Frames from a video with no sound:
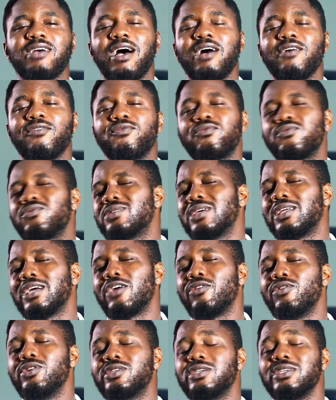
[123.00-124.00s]
foods that are
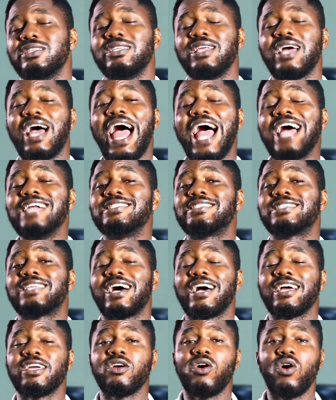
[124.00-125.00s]
rich in
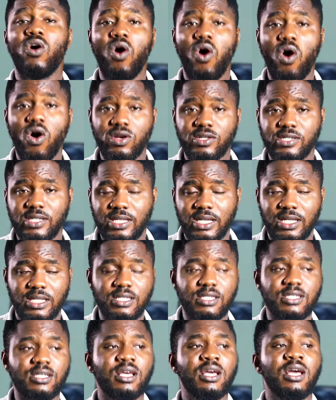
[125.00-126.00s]

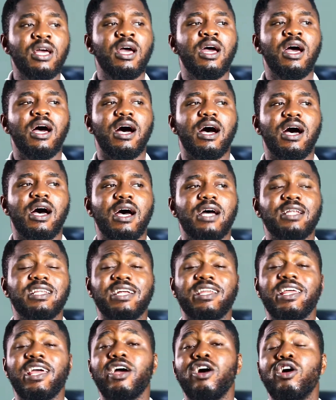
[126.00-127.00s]
antioxidants that
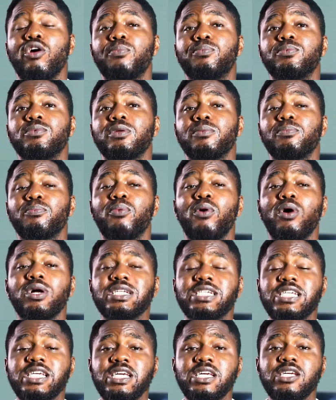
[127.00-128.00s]
help the
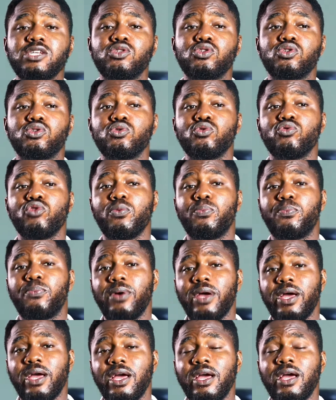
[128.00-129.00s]
body to
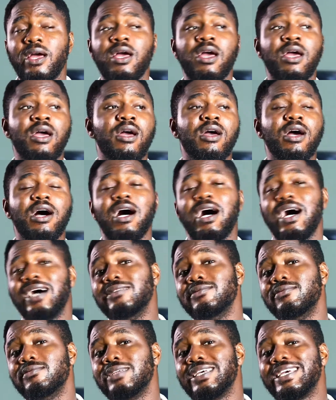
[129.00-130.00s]
repair
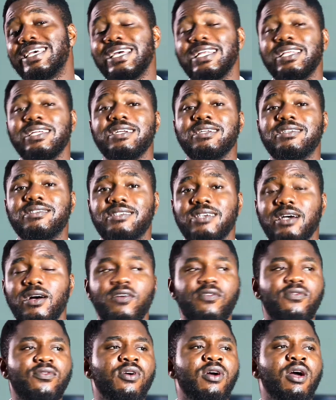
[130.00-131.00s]
and heal
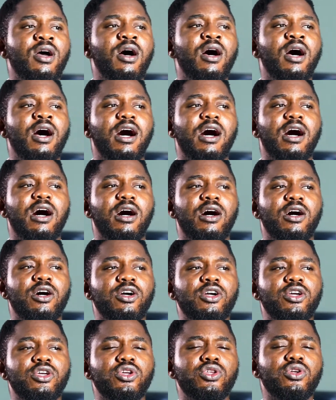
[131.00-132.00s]
itself.
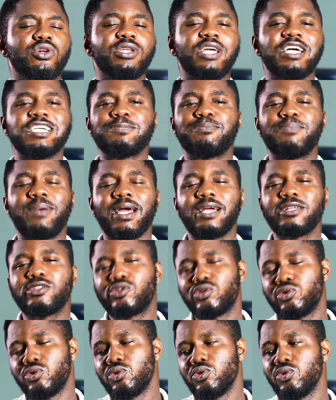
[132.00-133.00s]
You don't expect
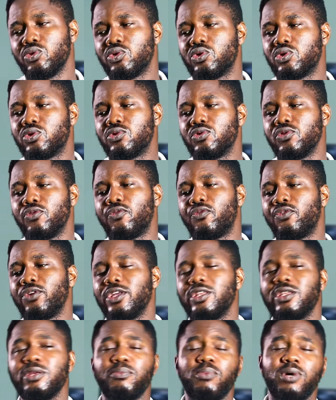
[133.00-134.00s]
to
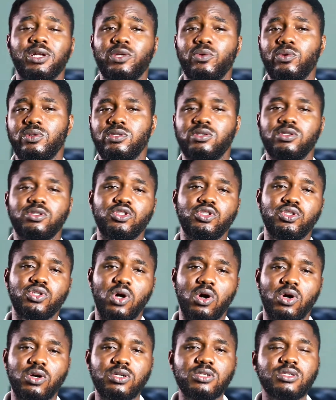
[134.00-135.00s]
feed the body with
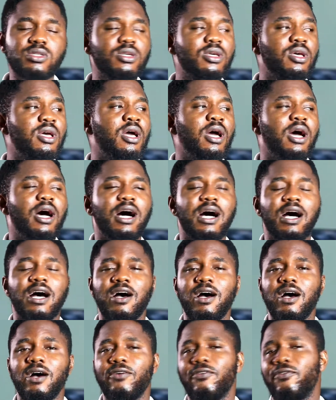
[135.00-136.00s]
junks,
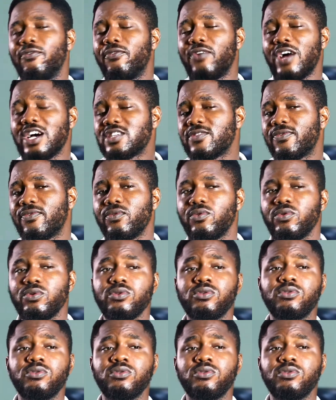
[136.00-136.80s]
fast food,